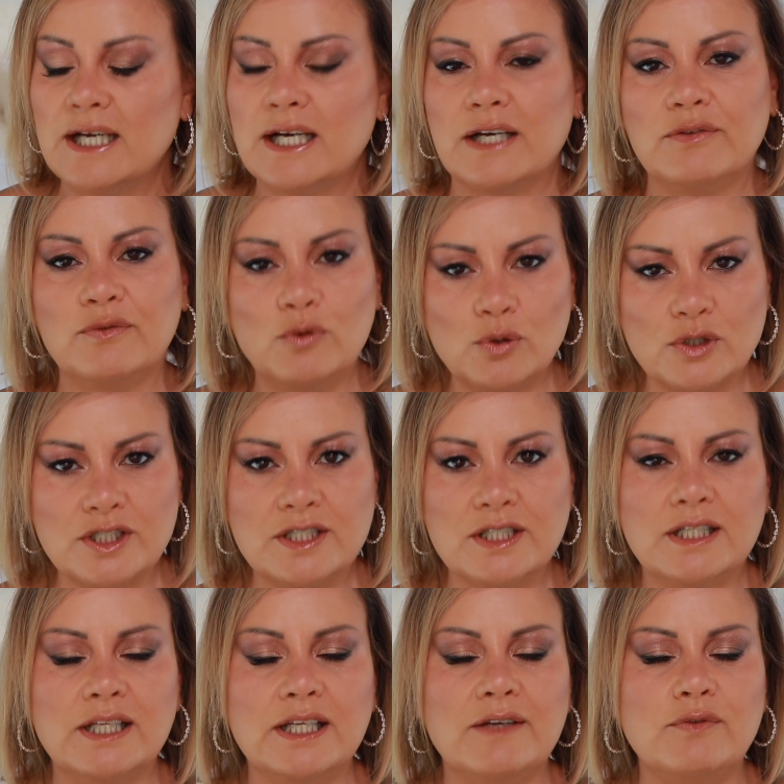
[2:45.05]

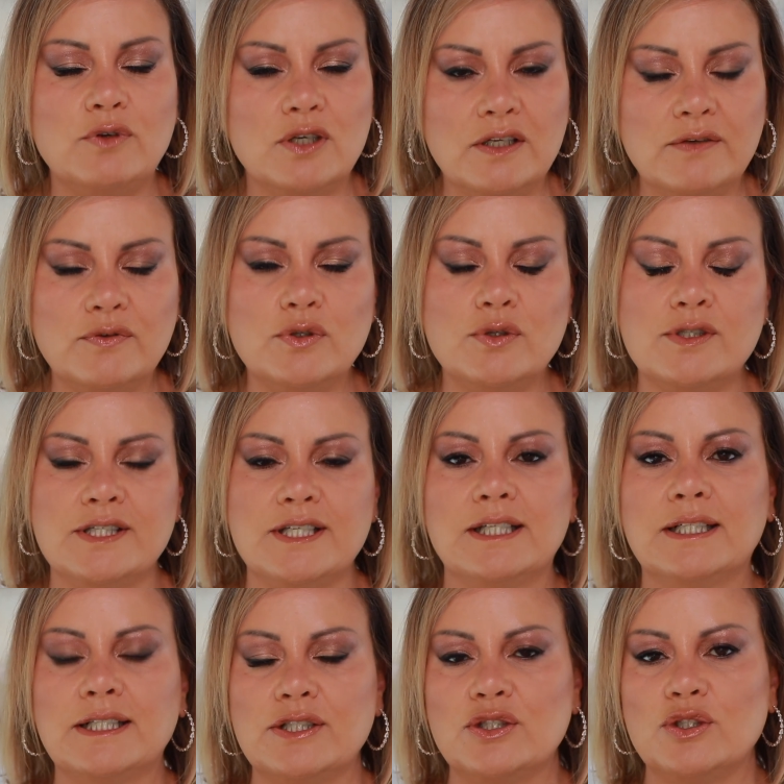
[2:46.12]
Unfortunately, if you live in New
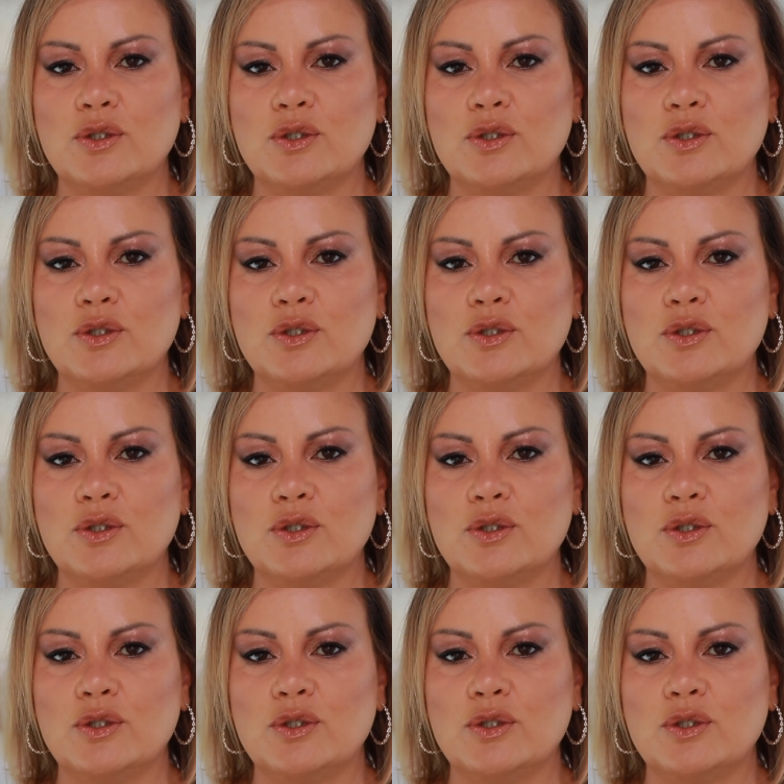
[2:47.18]
Zealand,